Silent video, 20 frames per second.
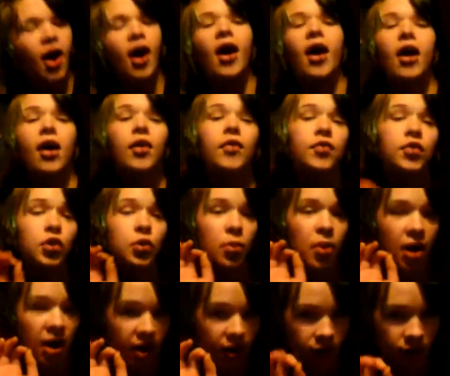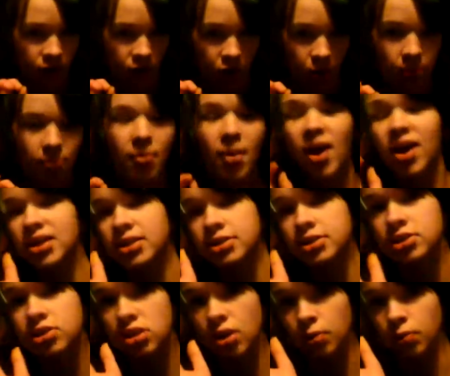Have you ever met
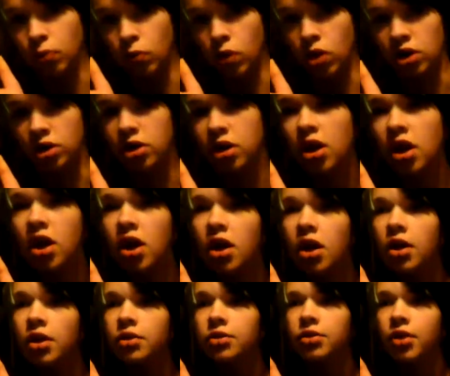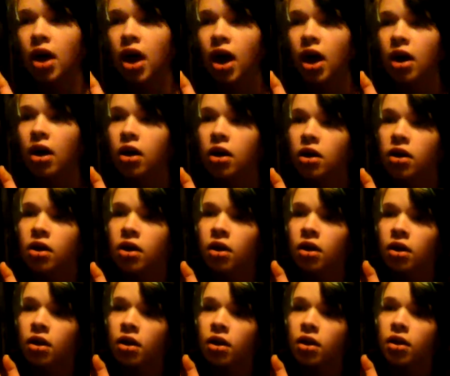someone that,
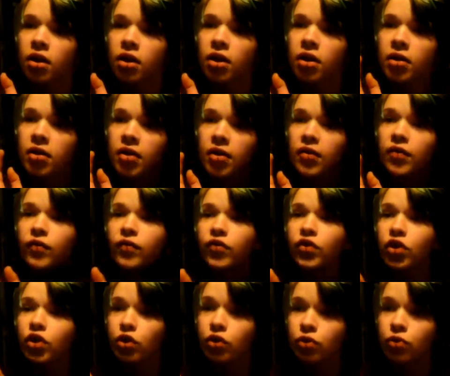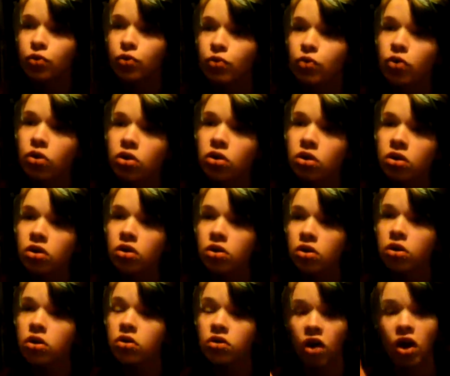if you,
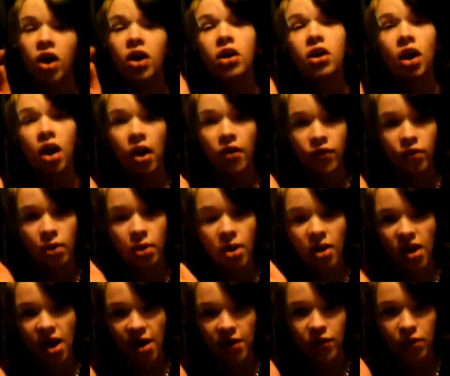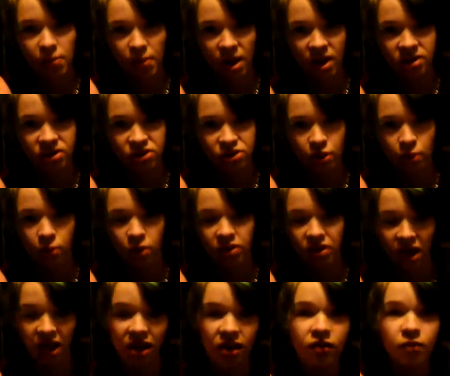right, have you ever met someone that
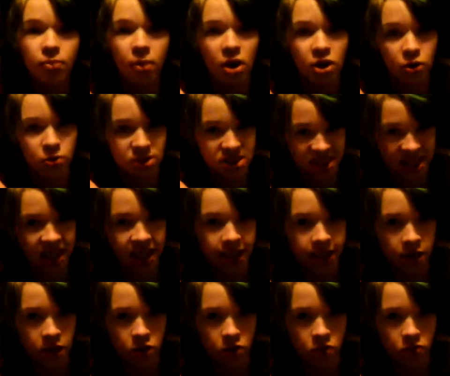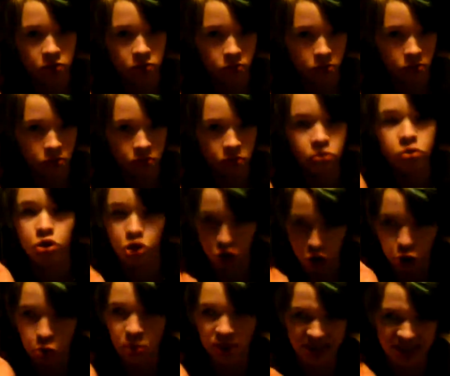if murder was legal, you
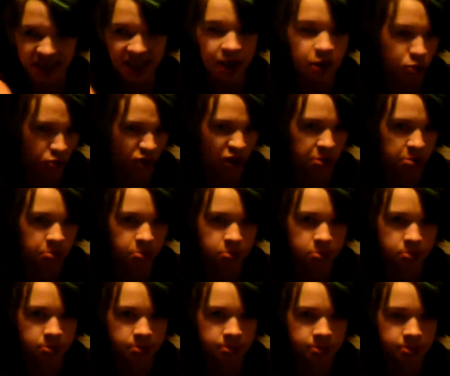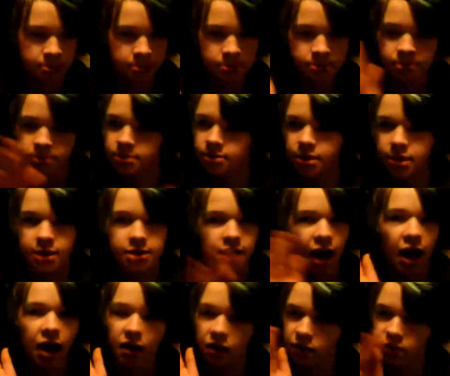would kill them? Because
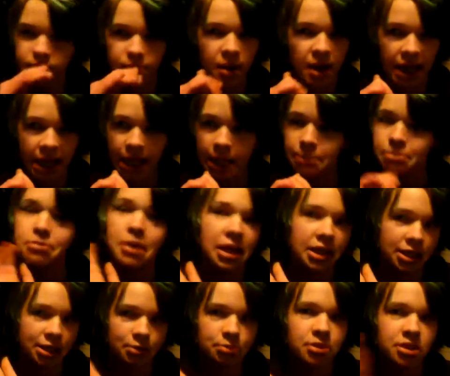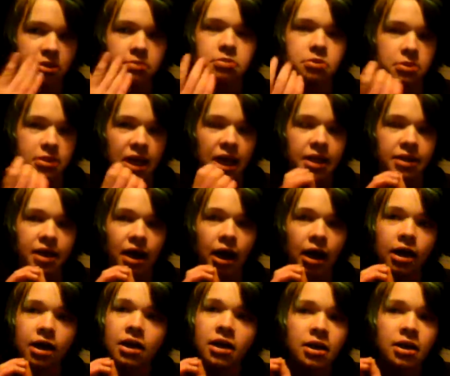I have met many people like that.
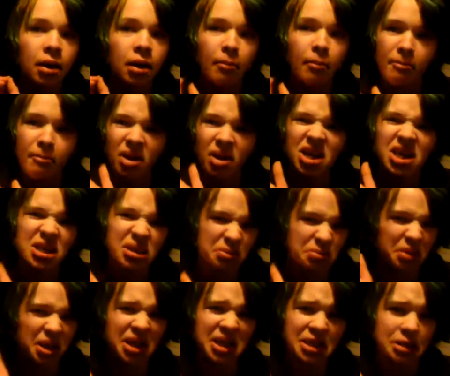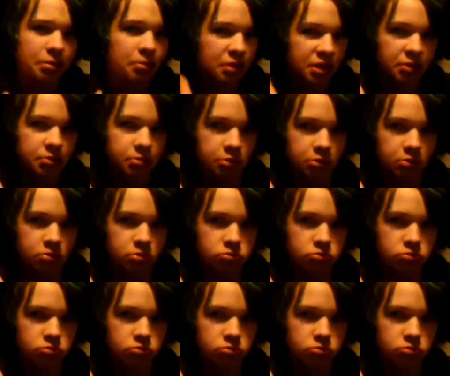Many people.